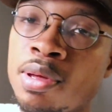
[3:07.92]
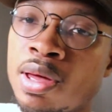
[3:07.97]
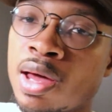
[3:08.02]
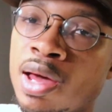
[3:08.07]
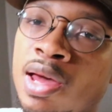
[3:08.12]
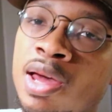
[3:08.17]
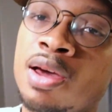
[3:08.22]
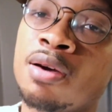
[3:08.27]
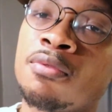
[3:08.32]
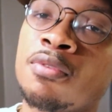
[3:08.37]
me,
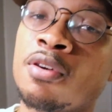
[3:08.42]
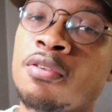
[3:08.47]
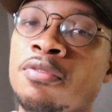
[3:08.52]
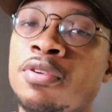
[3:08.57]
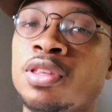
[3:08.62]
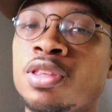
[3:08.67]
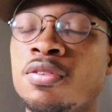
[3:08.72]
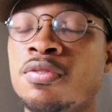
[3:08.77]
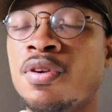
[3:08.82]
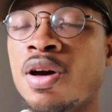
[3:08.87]
I have a
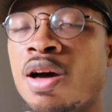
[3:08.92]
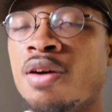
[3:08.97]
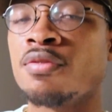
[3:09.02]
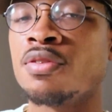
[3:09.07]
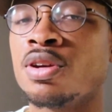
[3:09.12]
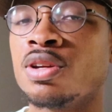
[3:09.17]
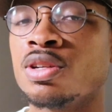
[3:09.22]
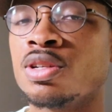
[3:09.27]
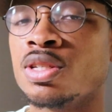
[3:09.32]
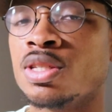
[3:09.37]

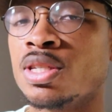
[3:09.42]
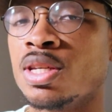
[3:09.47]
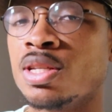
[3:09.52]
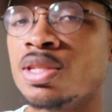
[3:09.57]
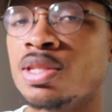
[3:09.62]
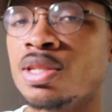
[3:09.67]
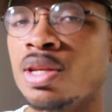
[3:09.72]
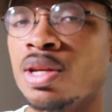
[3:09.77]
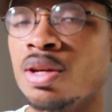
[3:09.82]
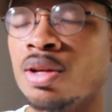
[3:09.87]
55-inch
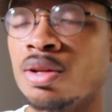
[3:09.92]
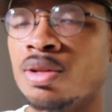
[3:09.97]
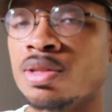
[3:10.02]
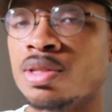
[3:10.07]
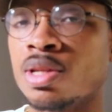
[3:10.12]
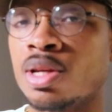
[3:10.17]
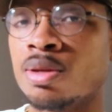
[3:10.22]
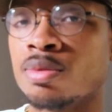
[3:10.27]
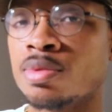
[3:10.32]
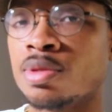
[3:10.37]
TCL
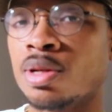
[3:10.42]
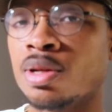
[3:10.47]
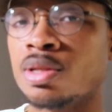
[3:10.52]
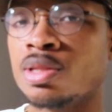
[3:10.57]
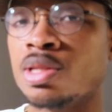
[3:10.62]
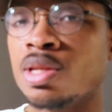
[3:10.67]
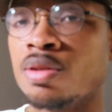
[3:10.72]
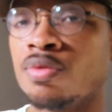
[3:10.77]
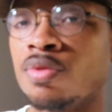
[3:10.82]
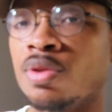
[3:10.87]
Samsung
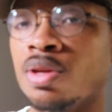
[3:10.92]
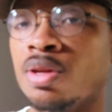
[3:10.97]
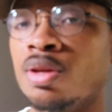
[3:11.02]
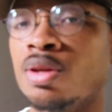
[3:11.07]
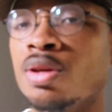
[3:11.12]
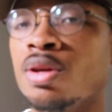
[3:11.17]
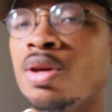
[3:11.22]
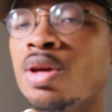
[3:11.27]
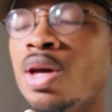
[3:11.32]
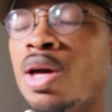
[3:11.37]

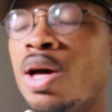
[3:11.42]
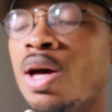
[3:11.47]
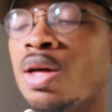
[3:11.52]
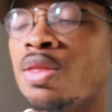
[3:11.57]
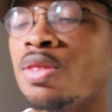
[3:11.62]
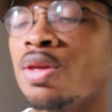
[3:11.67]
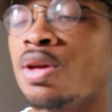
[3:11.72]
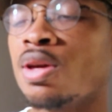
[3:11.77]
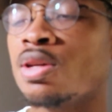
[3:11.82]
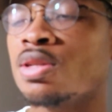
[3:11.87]
TV. I
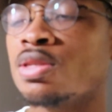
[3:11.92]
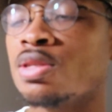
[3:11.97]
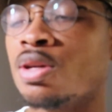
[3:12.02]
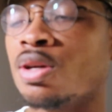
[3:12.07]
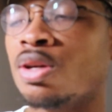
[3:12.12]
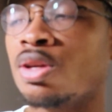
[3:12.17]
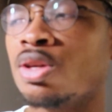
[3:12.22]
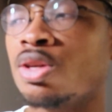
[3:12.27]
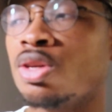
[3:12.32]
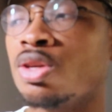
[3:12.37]
think it's
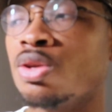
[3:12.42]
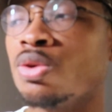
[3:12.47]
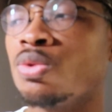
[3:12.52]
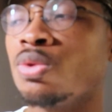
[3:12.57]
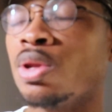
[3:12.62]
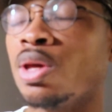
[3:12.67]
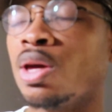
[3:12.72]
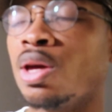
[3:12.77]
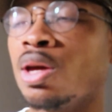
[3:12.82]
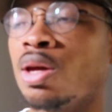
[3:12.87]
a
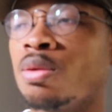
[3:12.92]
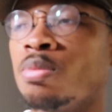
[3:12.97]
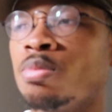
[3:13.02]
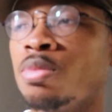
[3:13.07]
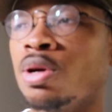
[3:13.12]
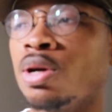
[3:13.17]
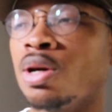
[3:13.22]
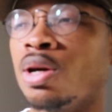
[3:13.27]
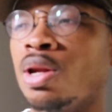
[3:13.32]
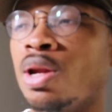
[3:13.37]
QLED,
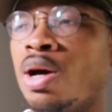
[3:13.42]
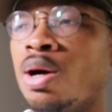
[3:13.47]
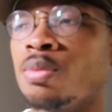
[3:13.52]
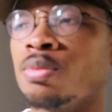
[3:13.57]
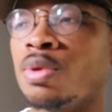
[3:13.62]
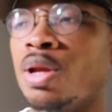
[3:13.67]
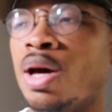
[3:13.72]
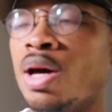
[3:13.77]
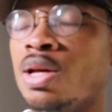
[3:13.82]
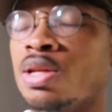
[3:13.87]
but
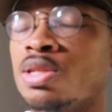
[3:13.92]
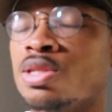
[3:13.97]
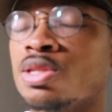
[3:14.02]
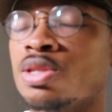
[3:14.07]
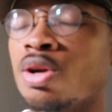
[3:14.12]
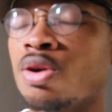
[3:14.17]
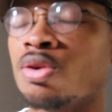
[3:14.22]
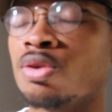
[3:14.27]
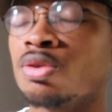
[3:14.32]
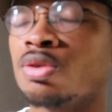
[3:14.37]
I'm not
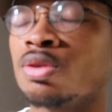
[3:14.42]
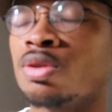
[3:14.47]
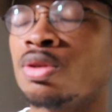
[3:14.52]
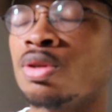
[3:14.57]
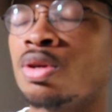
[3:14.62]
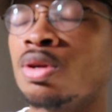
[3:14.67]
certain.